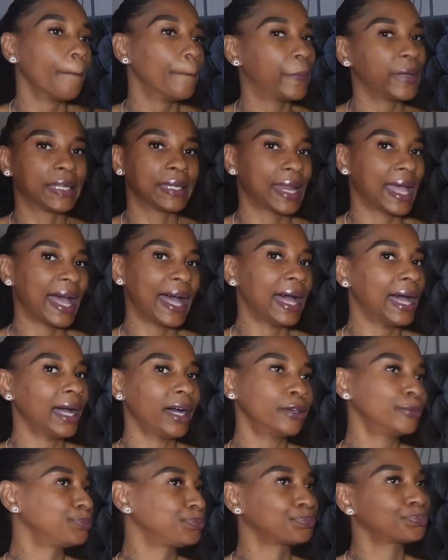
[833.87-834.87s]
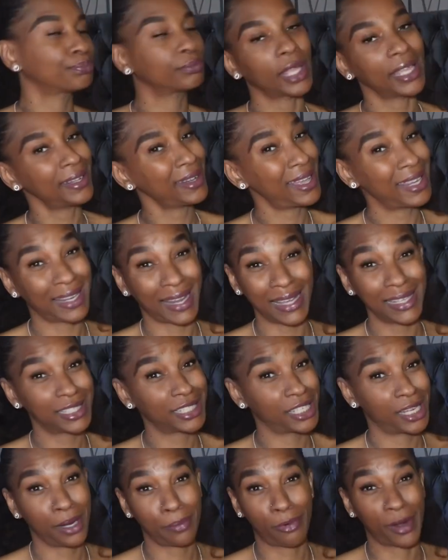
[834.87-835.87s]
but now they not like
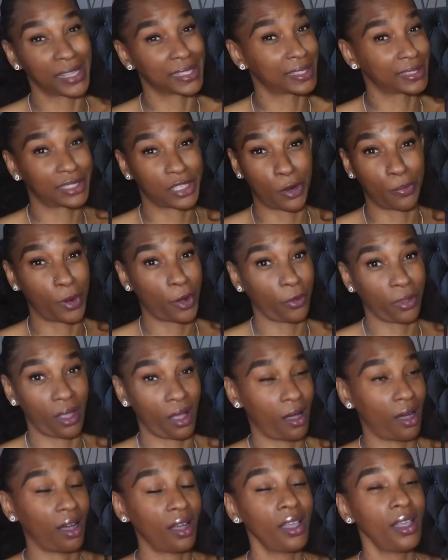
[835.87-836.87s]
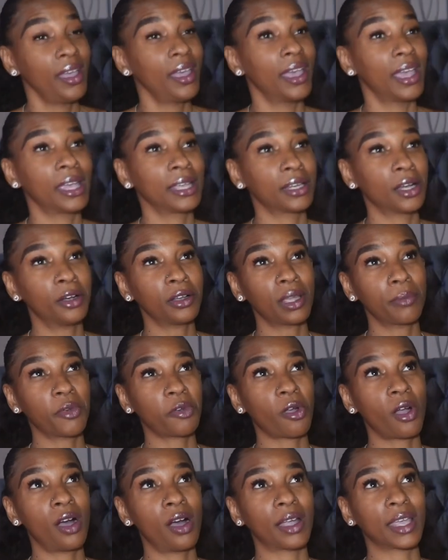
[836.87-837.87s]
Shein prices no more y'all and don't get me
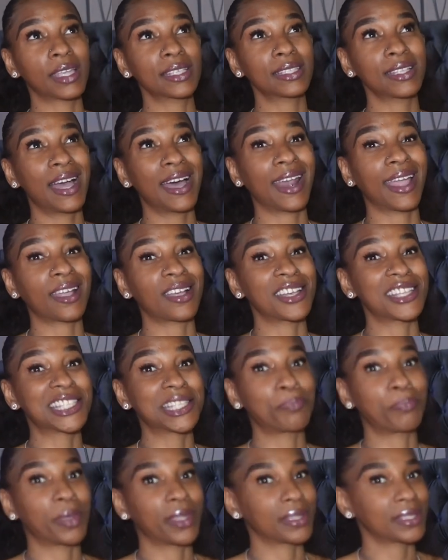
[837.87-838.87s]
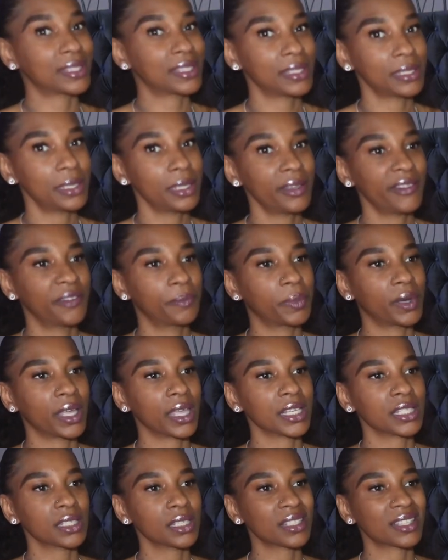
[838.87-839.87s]
wrong it's not like expensive but
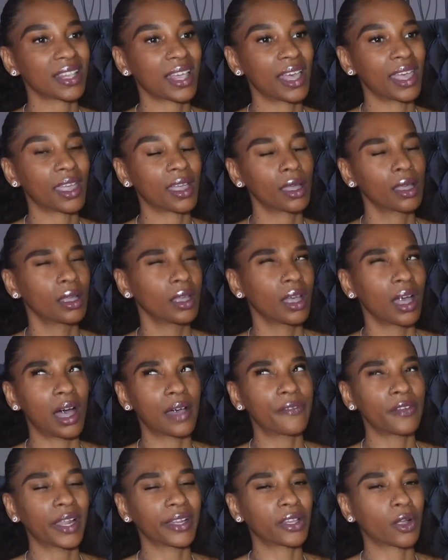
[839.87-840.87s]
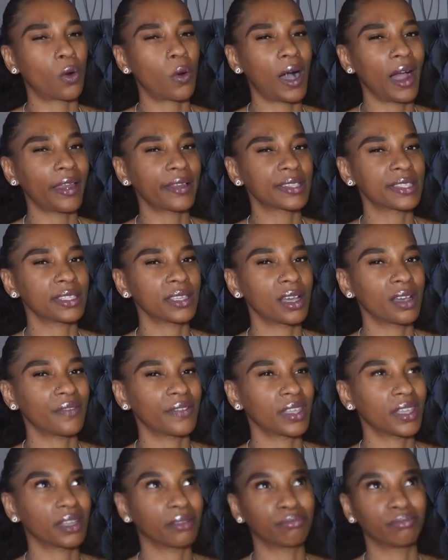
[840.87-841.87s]
it's just like I feel like the quality of
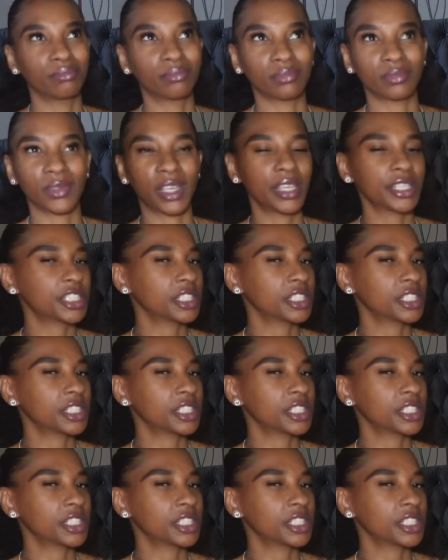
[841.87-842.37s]
it it